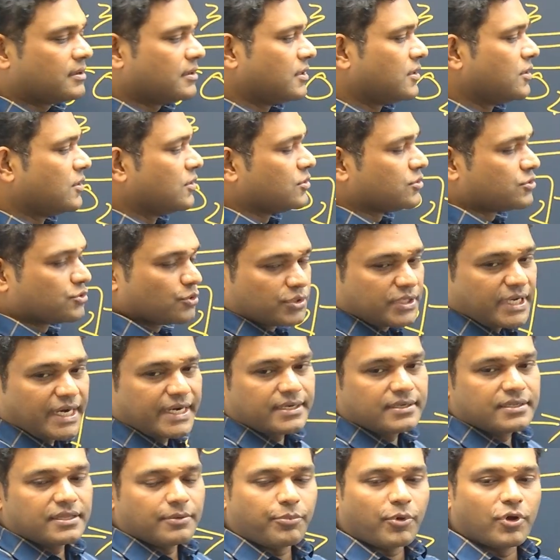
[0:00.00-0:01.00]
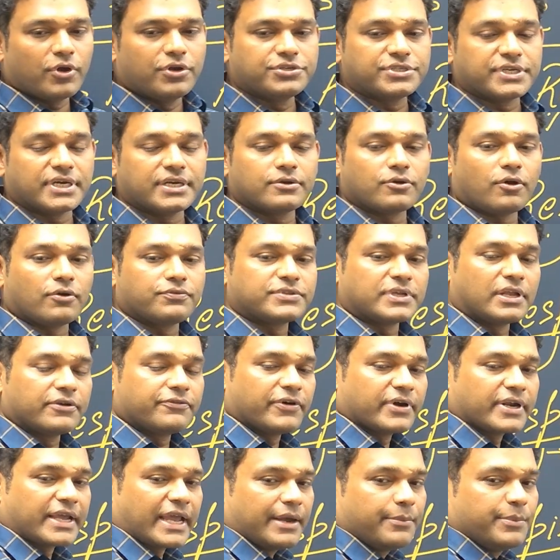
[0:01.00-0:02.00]
so that the pollution of sulfur
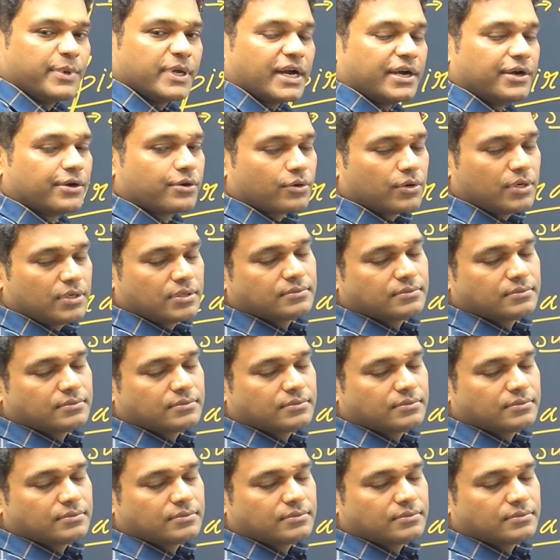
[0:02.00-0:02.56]
can be controlled,